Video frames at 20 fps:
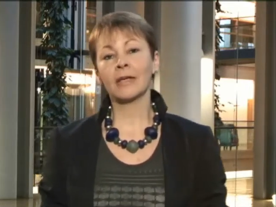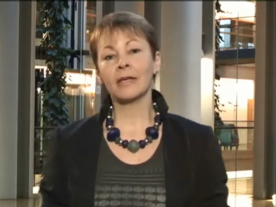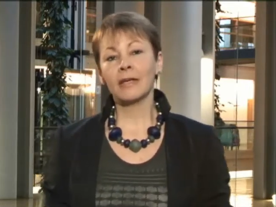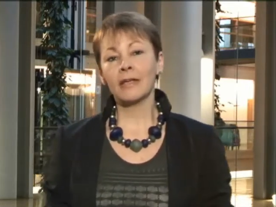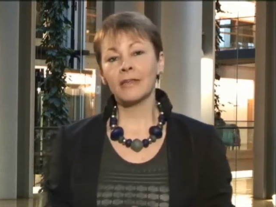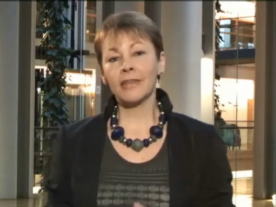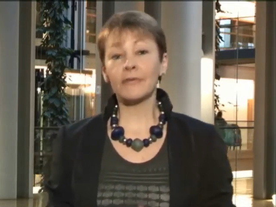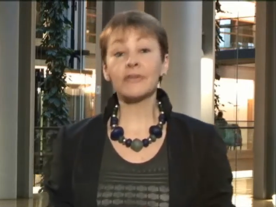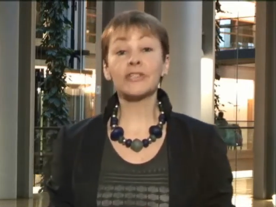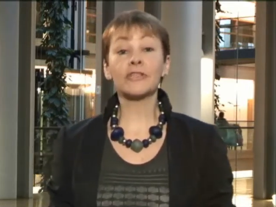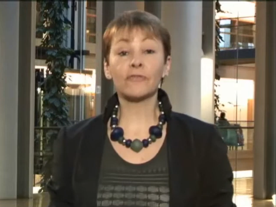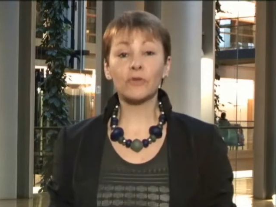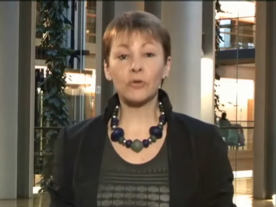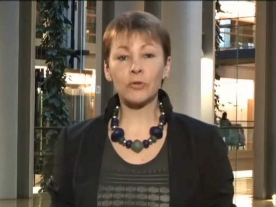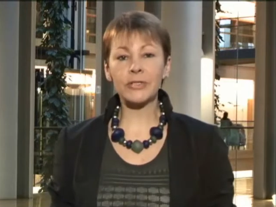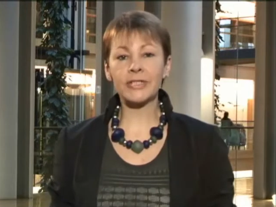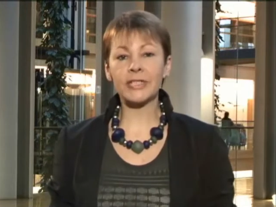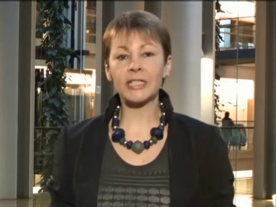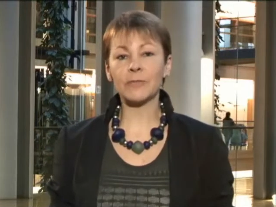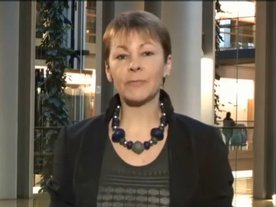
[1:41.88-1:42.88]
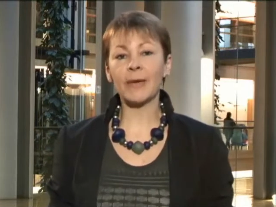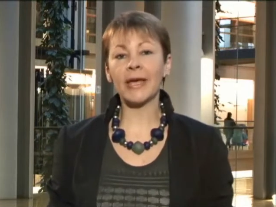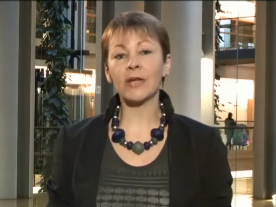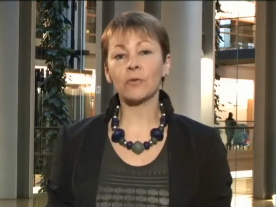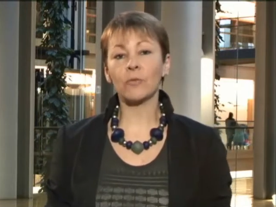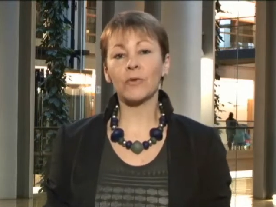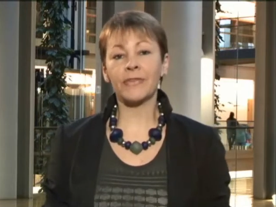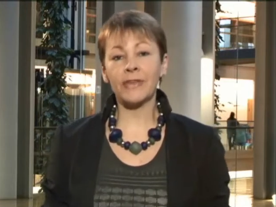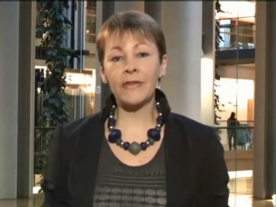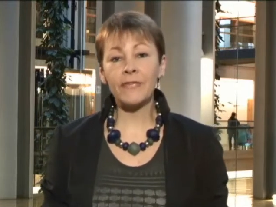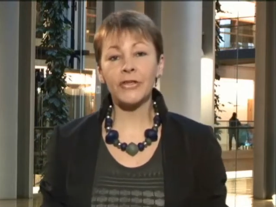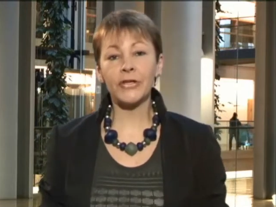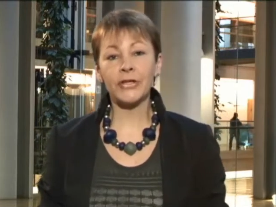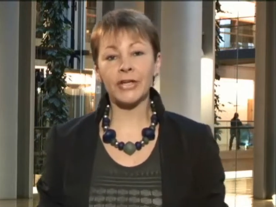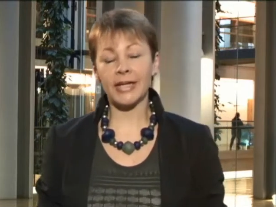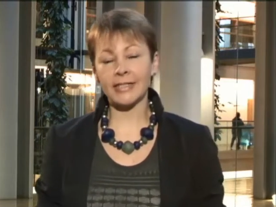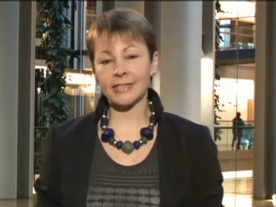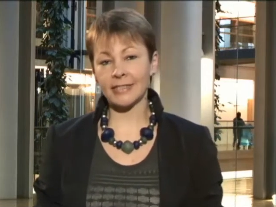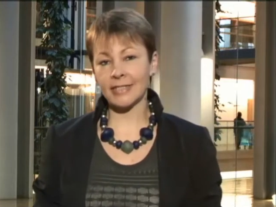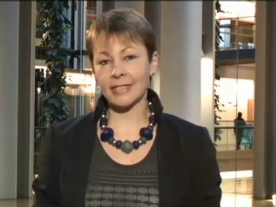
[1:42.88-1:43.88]
There is, of course, a debate within the
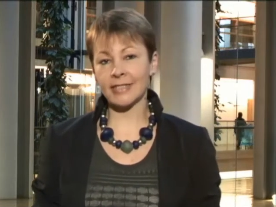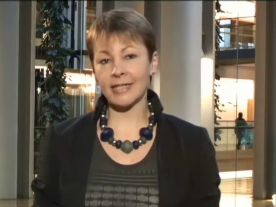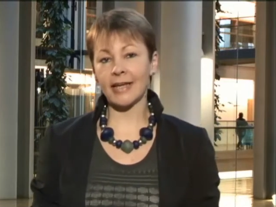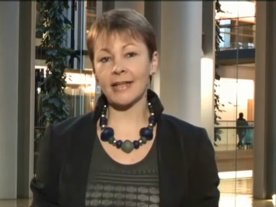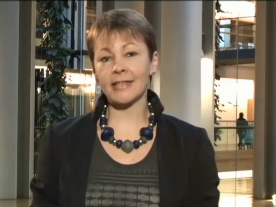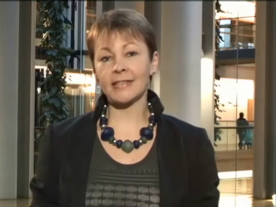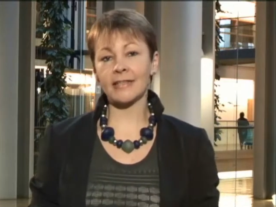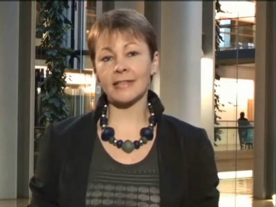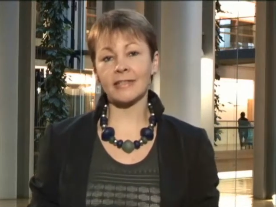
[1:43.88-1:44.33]
United States.